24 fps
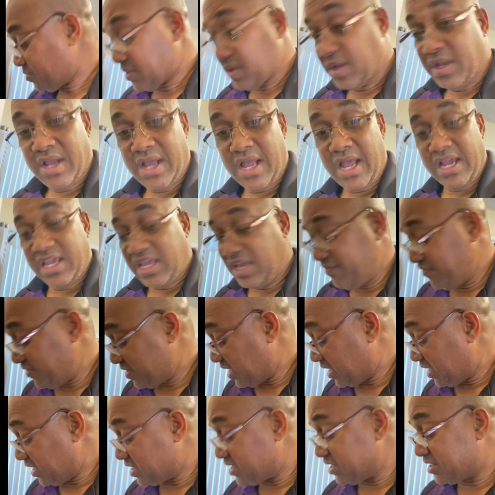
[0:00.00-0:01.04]
And give it
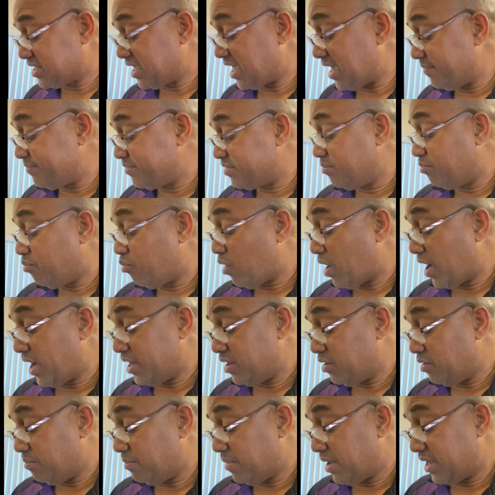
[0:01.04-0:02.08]
a little time to boil
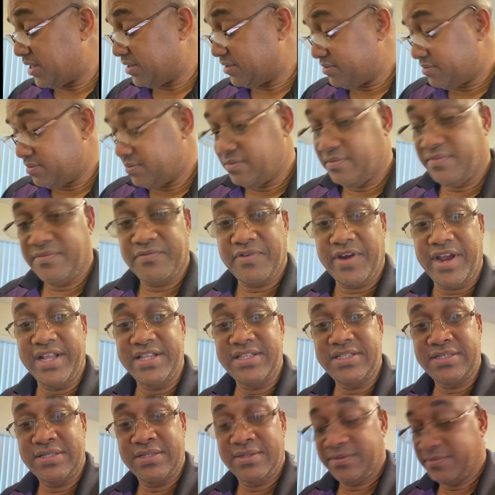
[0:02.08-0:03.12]
up, man.
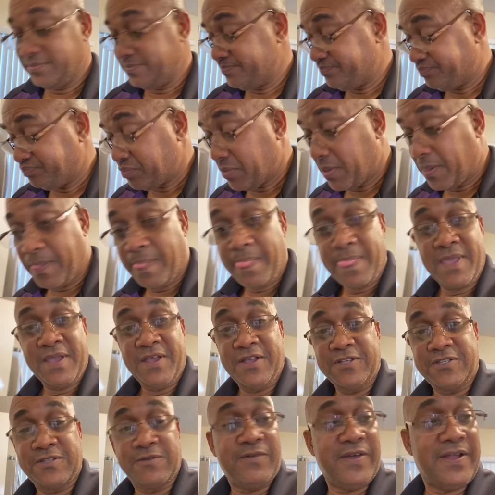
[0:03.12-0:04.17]
Friends,
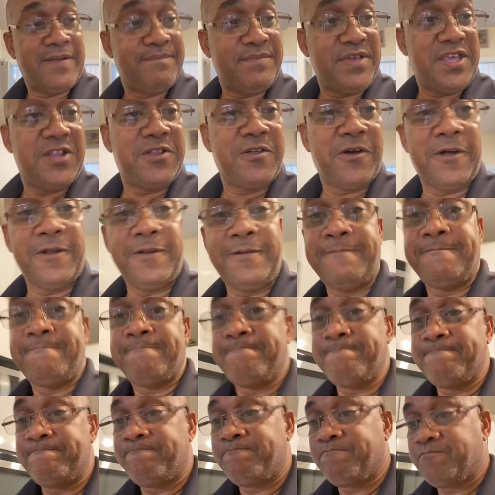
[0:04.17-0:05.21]
this is when me done.
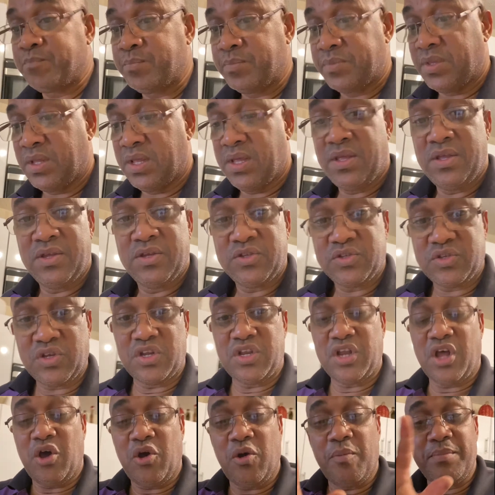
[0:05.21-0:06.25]
So
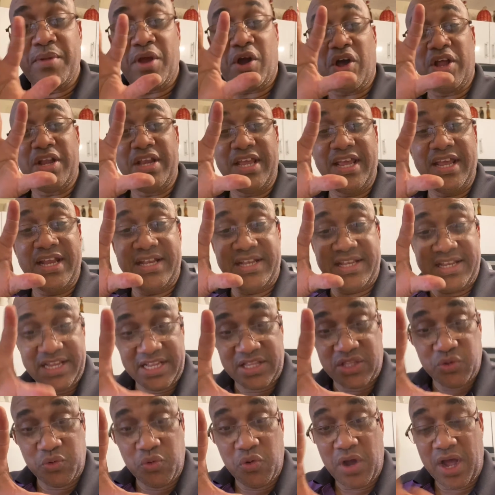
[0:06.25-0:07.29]
now I'm going to need the
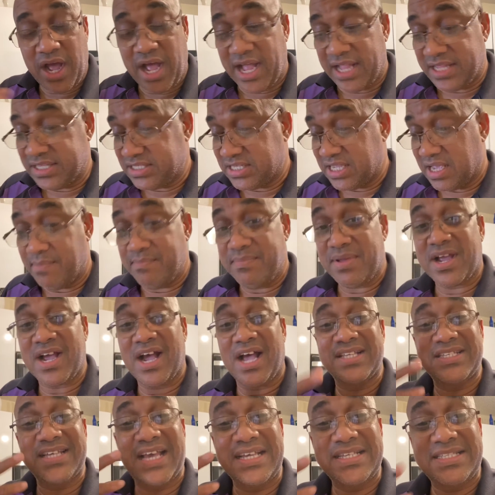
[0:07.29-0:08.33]
two hands then
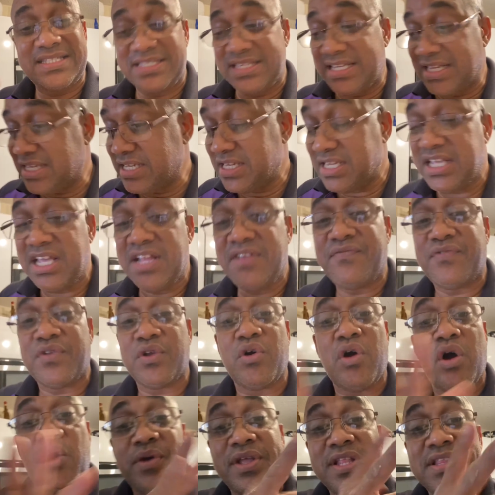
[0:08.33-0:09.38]
because I still need
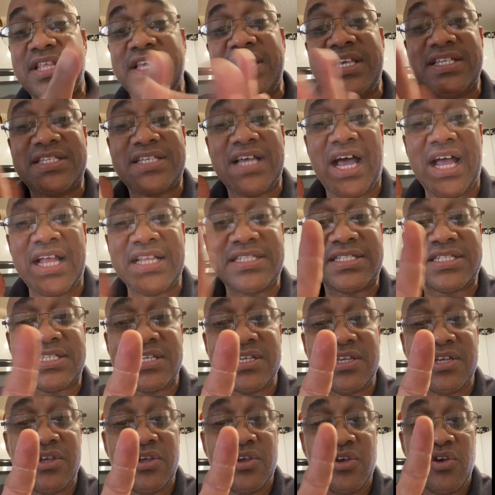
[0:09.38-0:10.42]
flour with these hands.
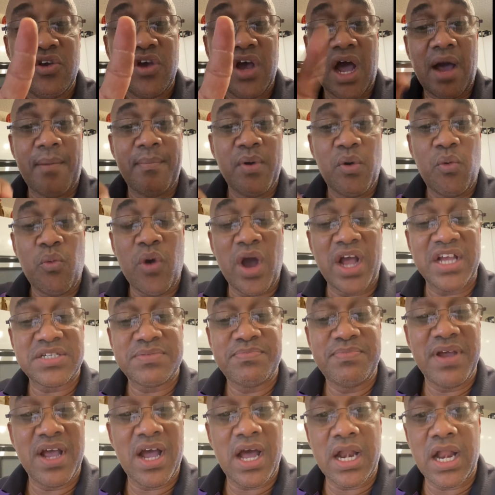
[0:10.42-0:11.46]
I'm going to wash
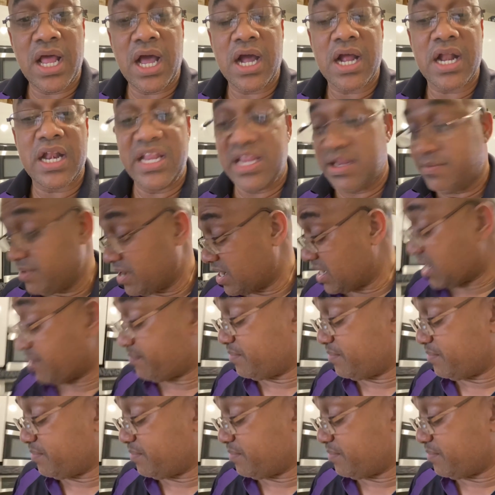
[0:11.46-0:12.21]
my hand and clean my hand and I'm